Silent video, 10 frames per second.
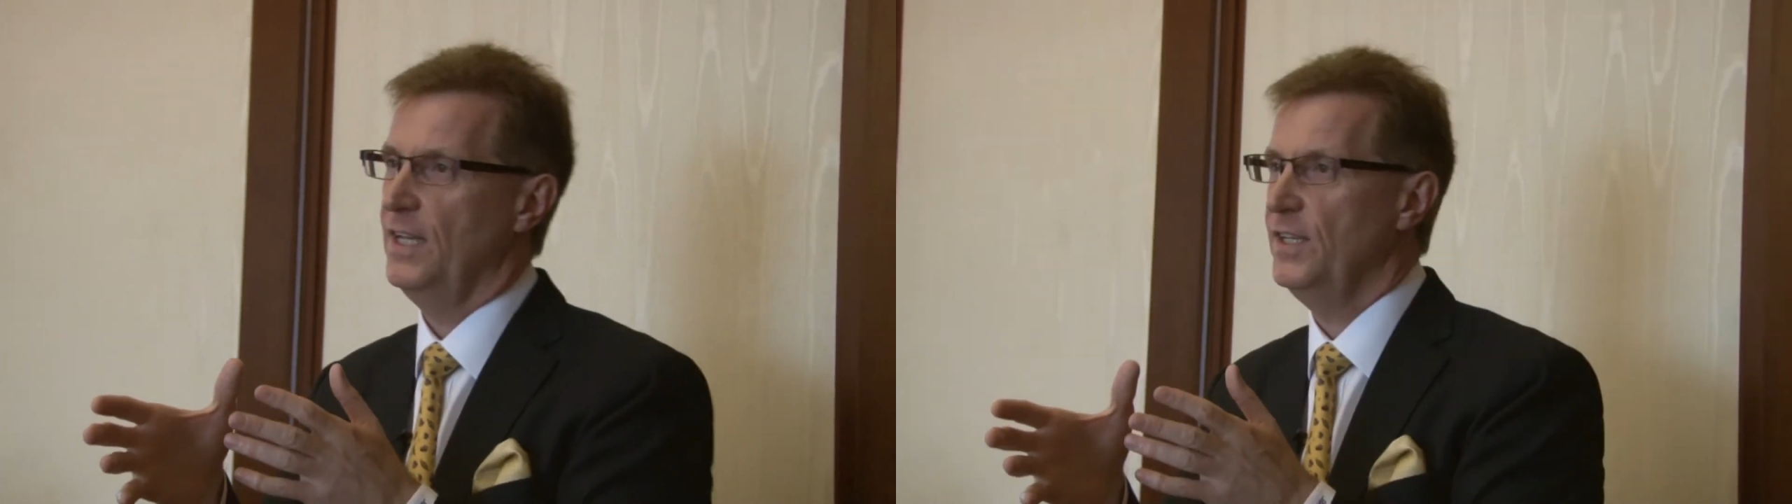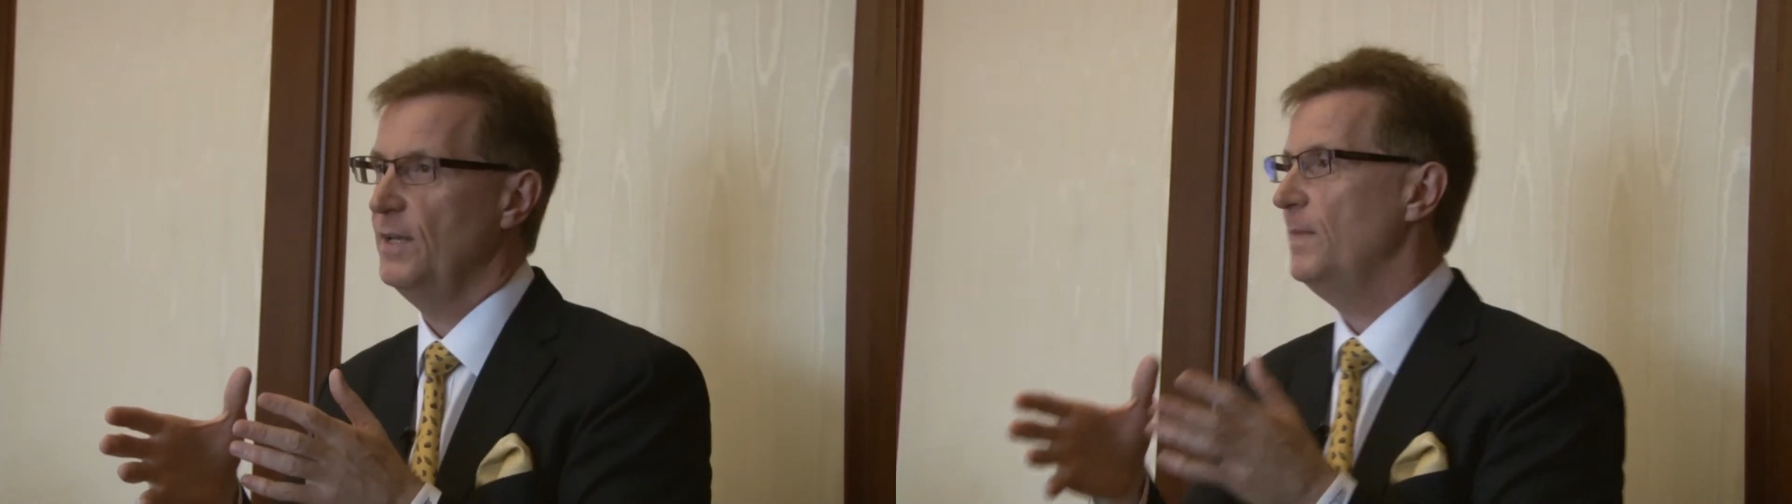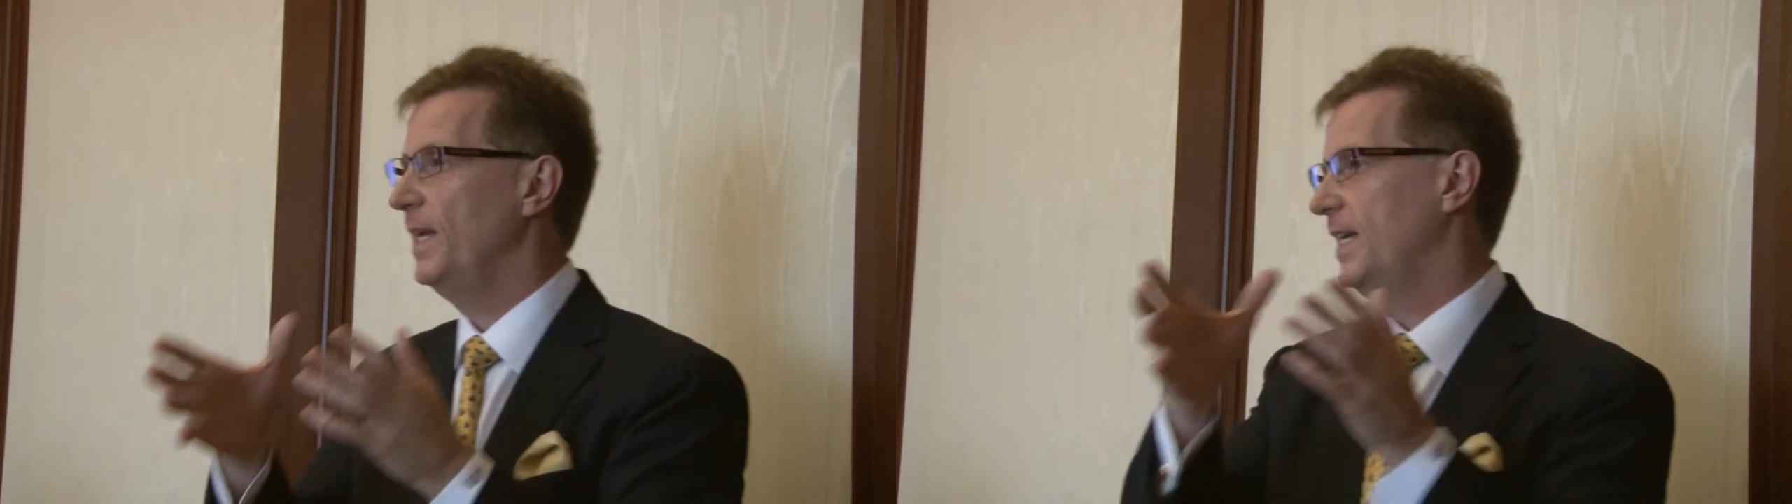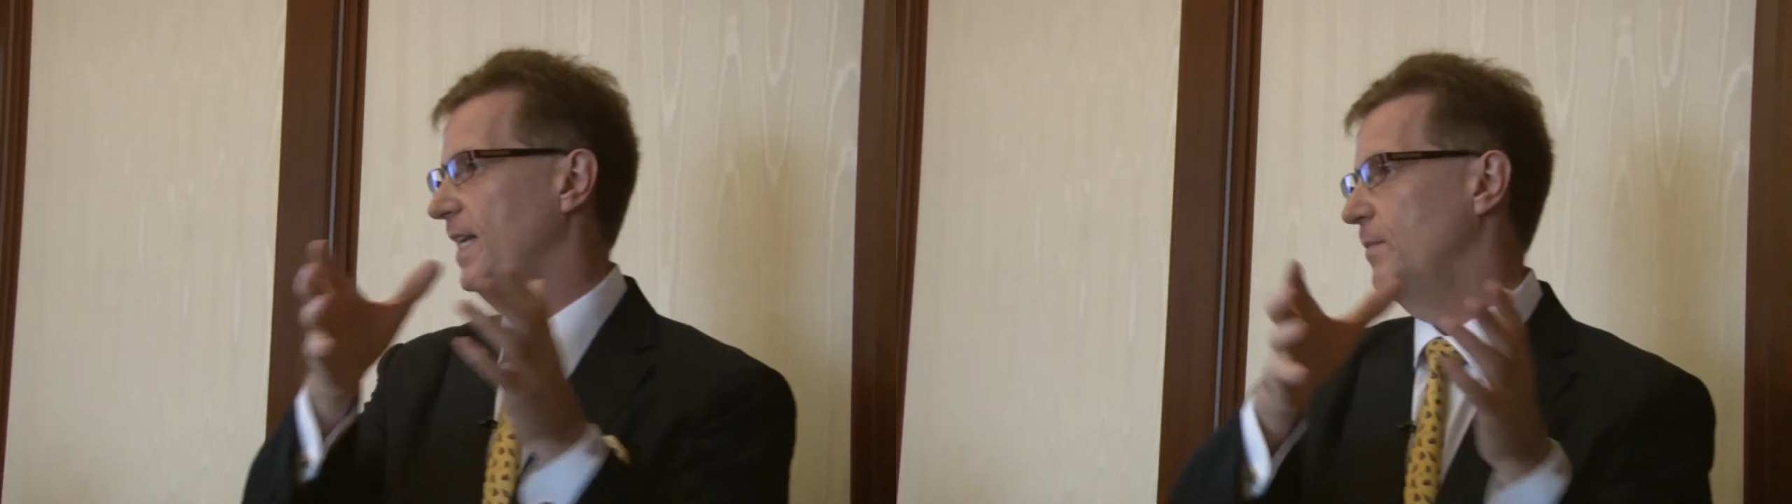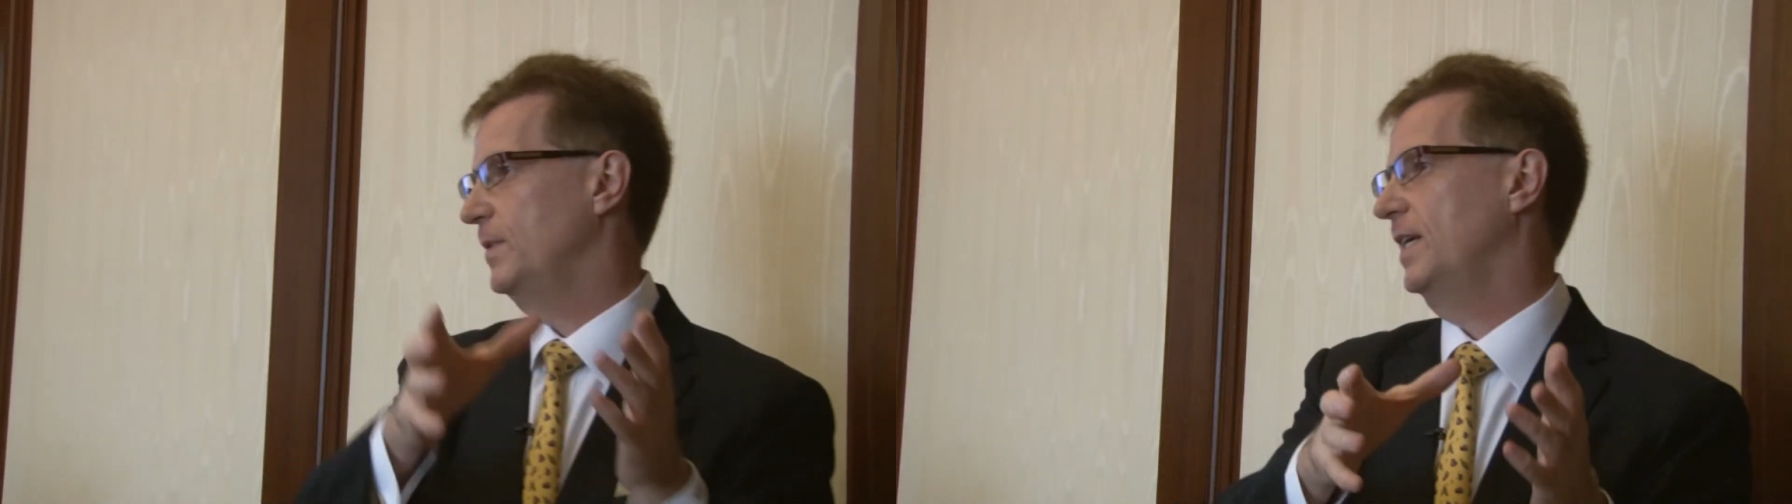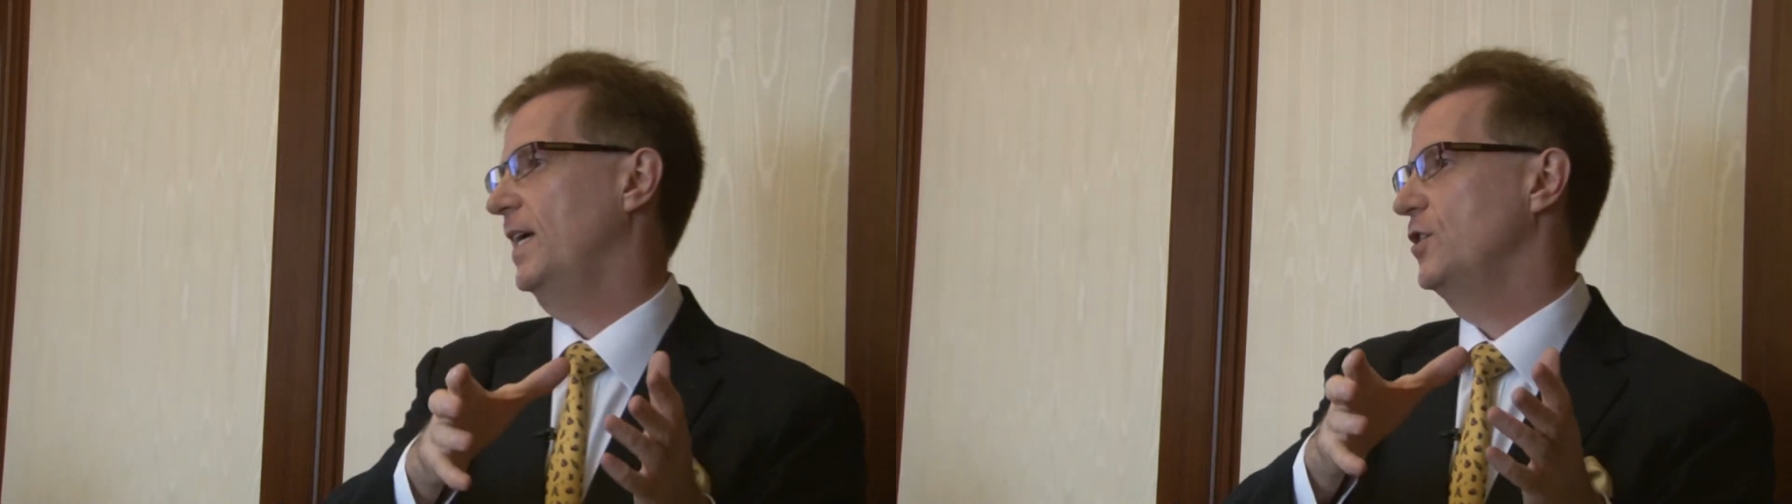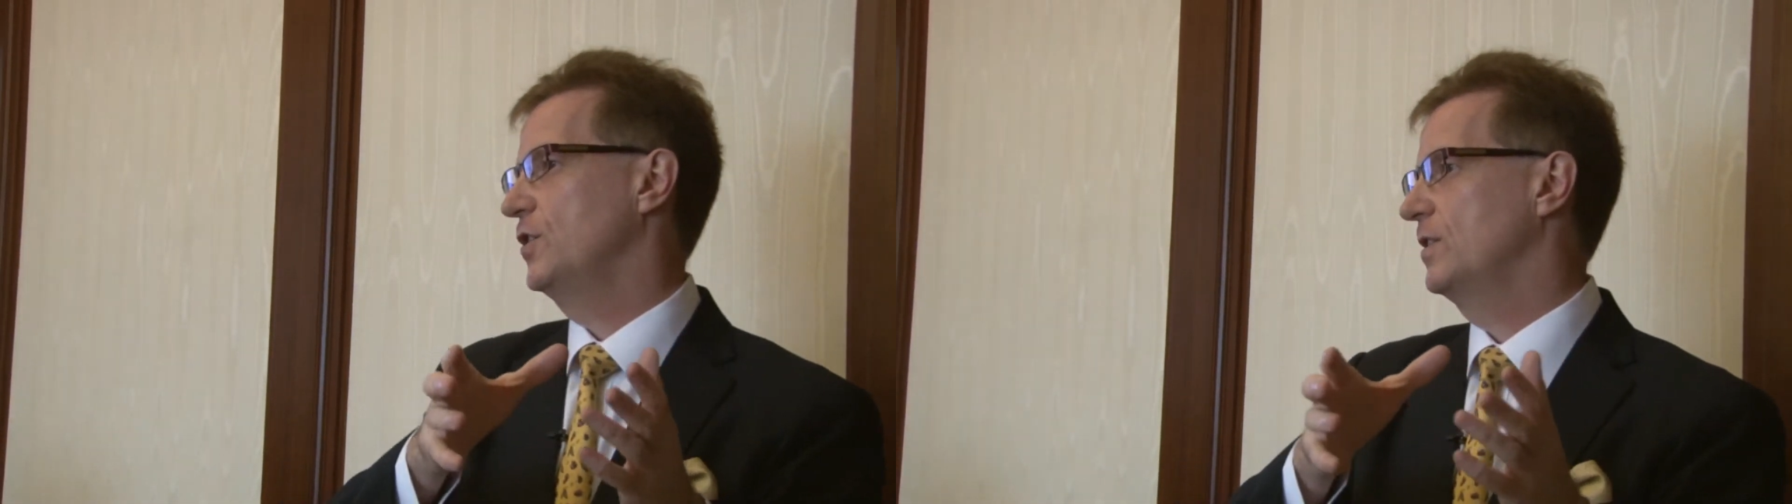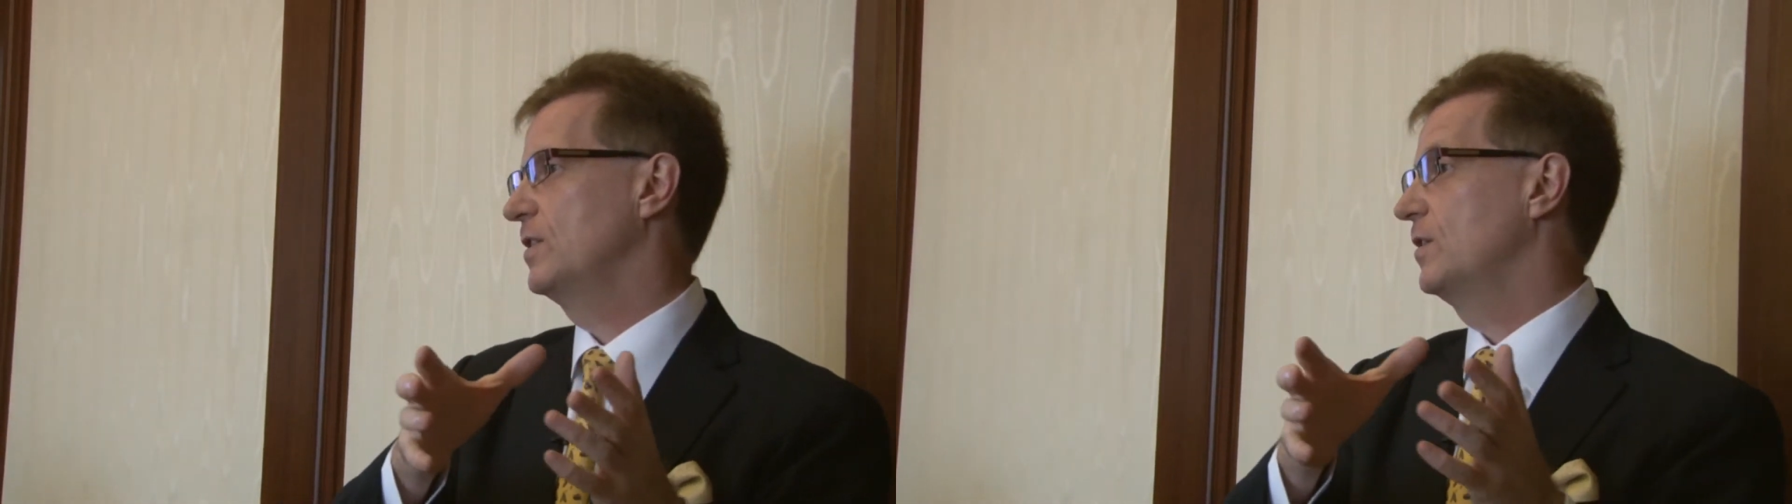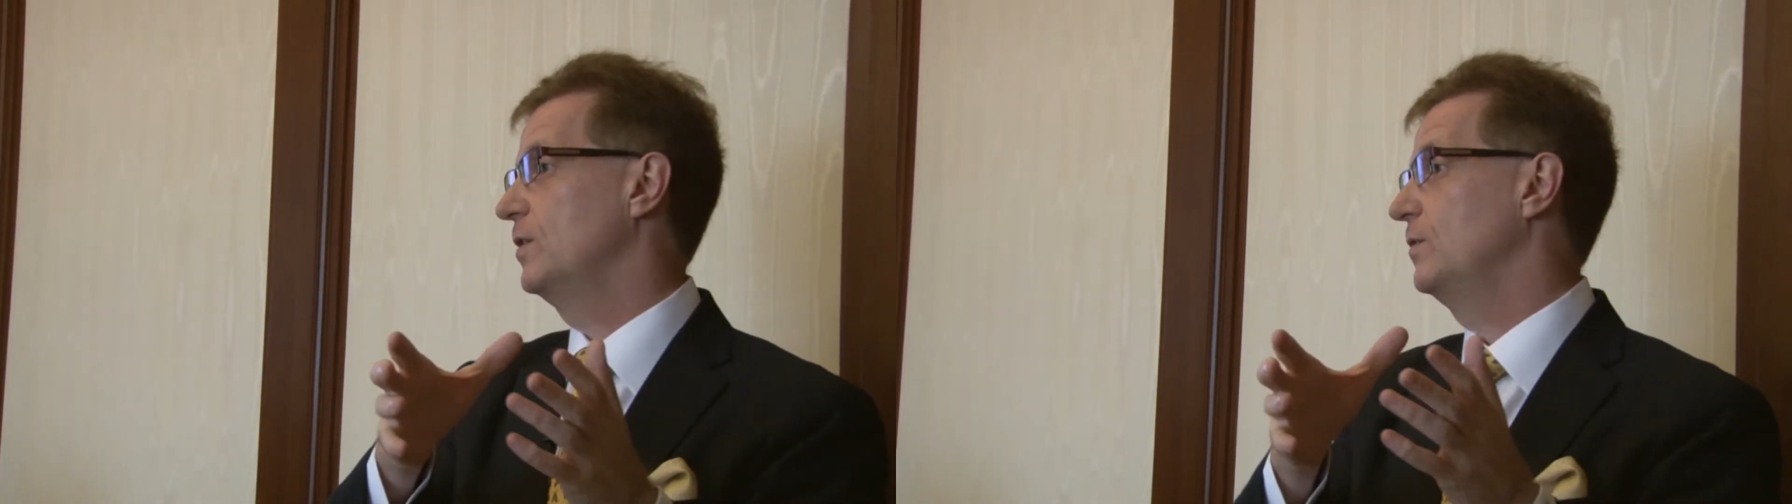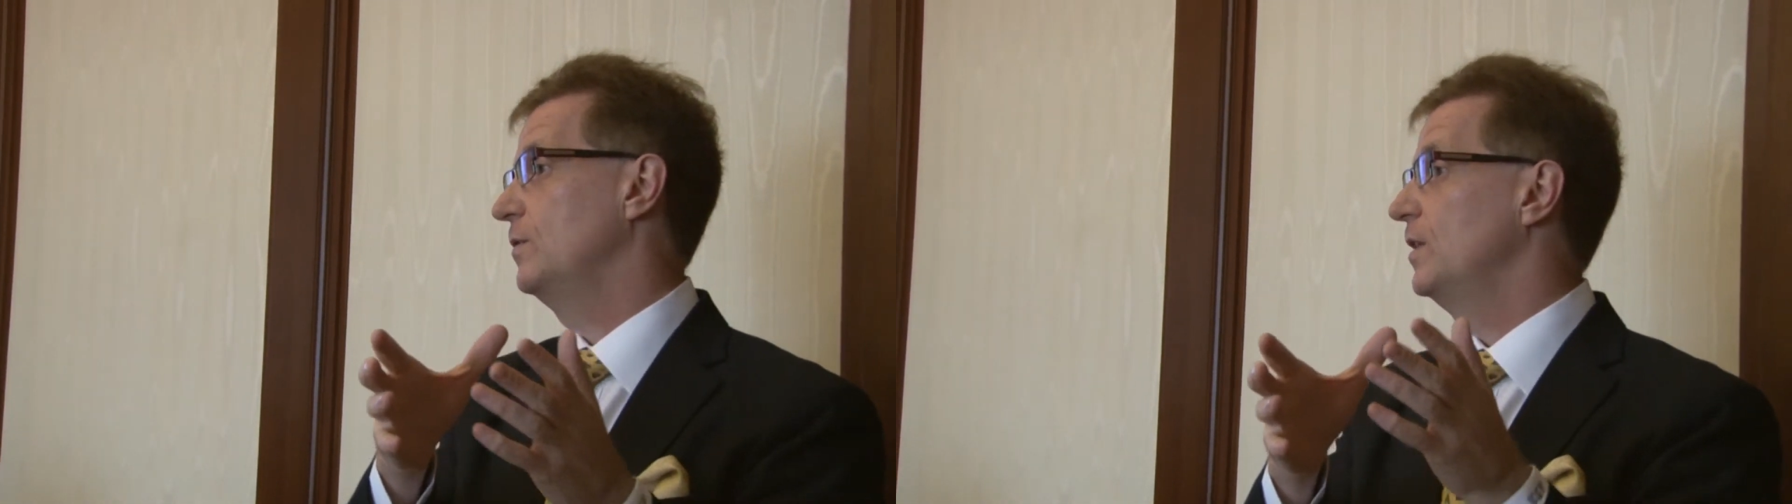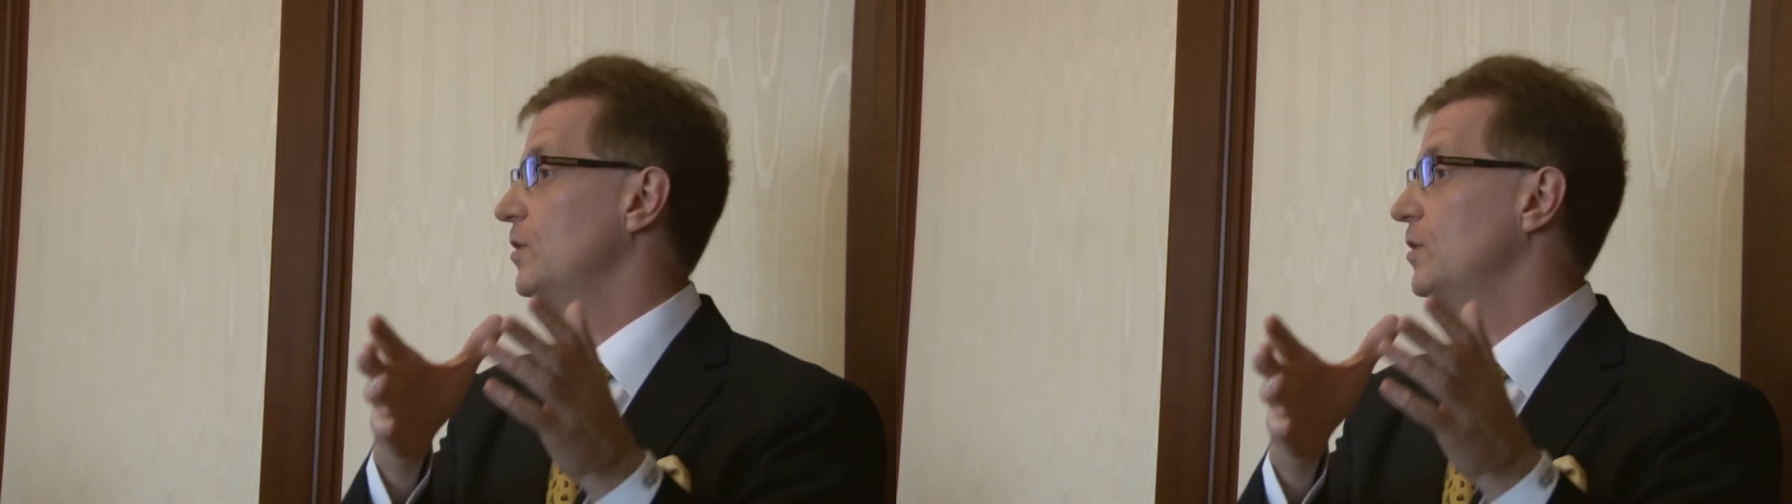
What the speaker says: you then make an application to